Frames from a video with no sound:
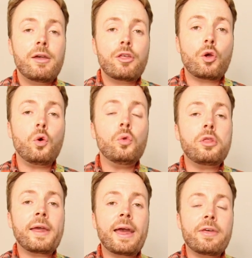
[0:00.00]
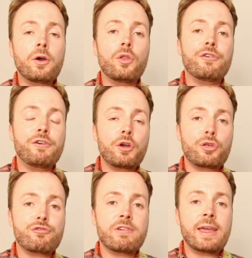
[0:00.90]
So all together, on the
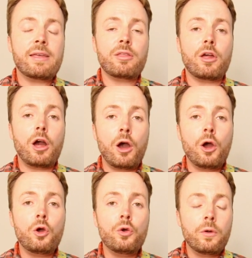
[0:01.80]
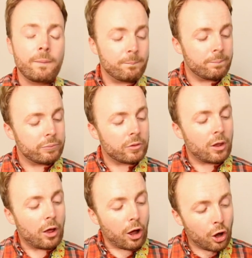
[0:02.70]
first string it's O,
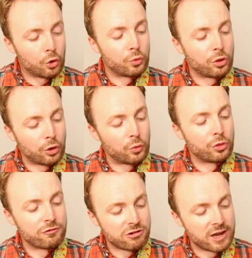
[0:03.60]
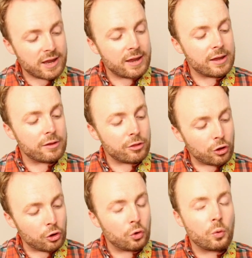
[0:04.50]
O, two, three,
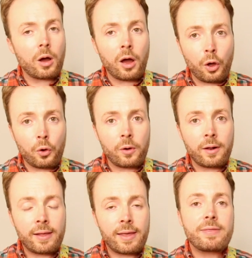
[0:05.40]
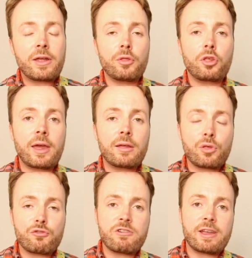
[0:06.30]
two, O. Then on the
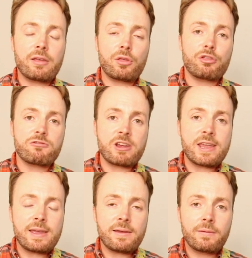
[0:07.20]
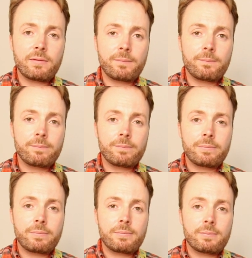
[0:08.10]
second string it's three.
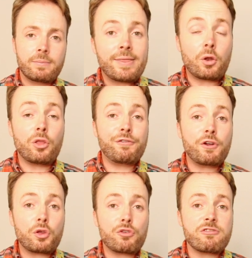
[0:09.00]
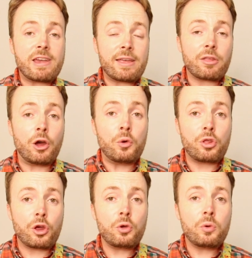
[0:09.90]
Then on the first string it's O,
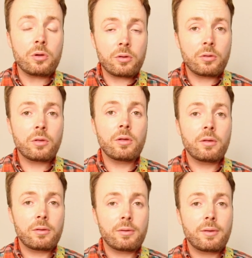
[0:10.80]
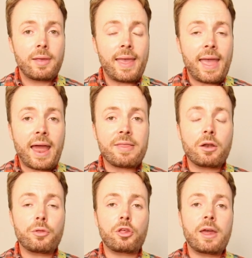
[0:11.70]
two. And
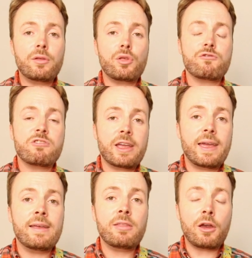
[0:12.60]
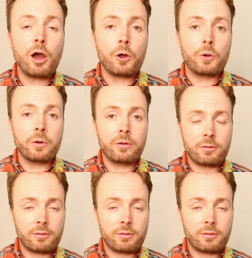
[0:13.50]
then on the second string, it's O.